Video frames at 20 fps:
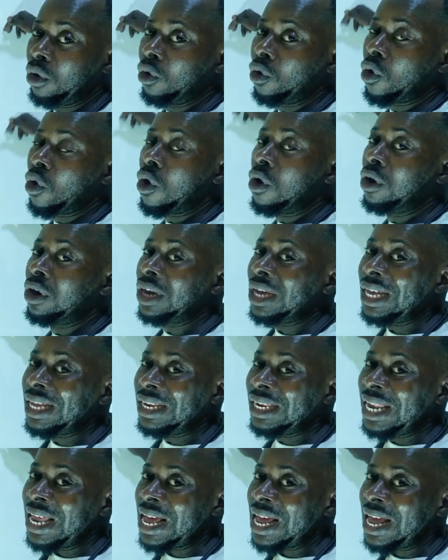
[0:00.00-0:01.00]

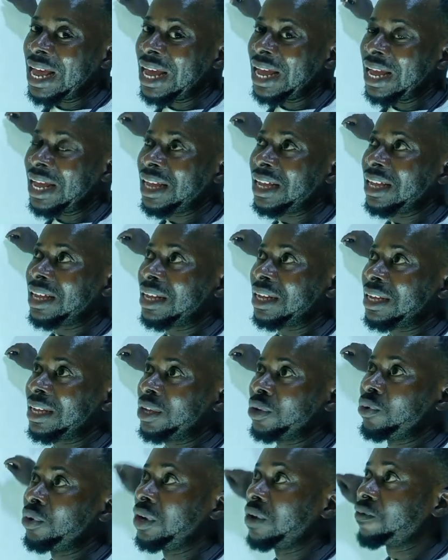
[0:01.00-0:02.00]
long the
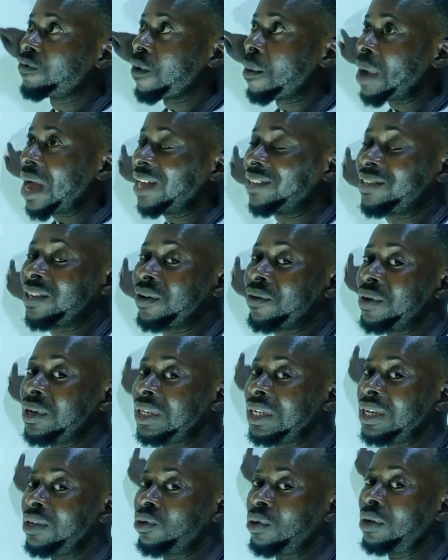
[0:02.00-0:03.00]
uniform
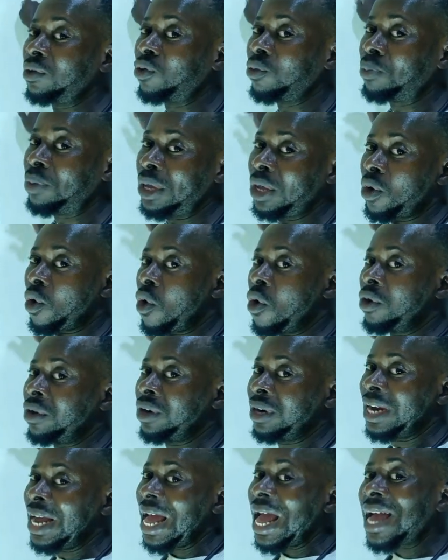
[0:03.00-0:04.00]
acceleration is going to be
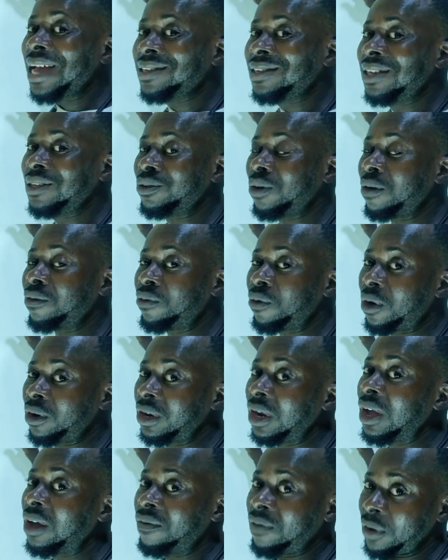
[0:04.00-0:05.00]
on the axis of
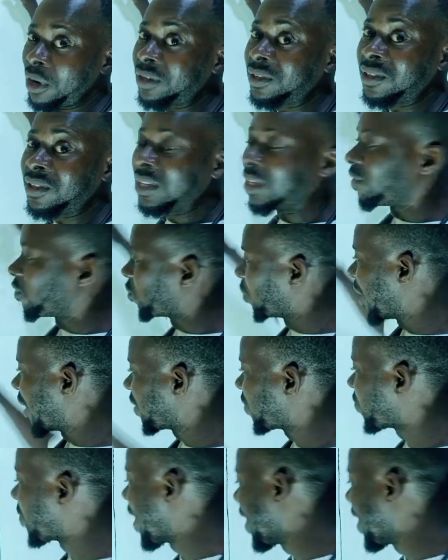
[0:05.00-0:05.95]
what velocity. So let's